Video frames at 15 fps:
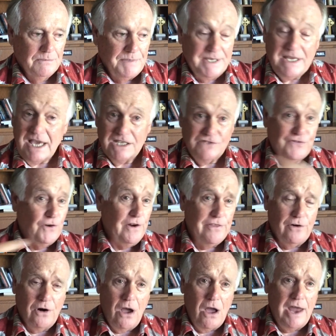Because
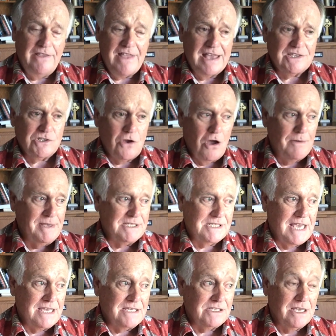further on in that psalm it
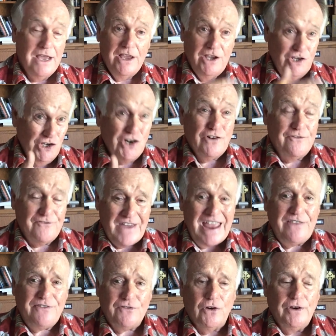says, "Your
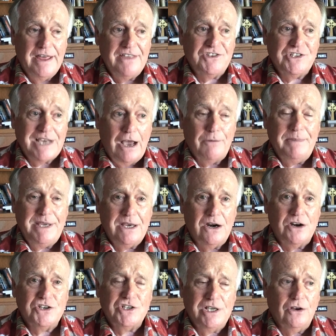faithfulness shall be
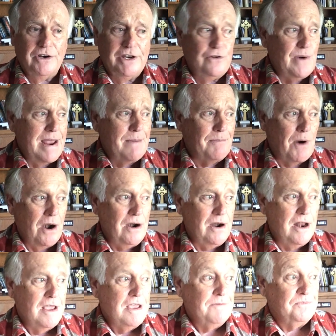our shield and rampart."
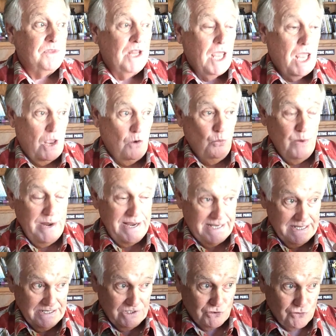We
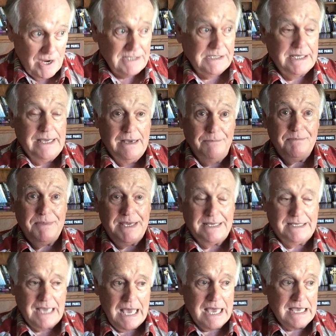can trust Him
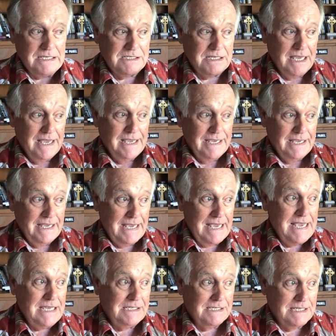because
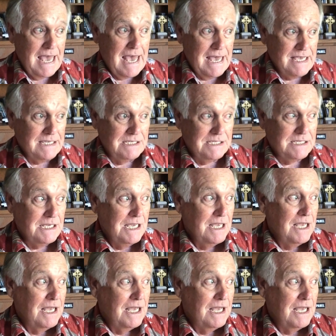He says,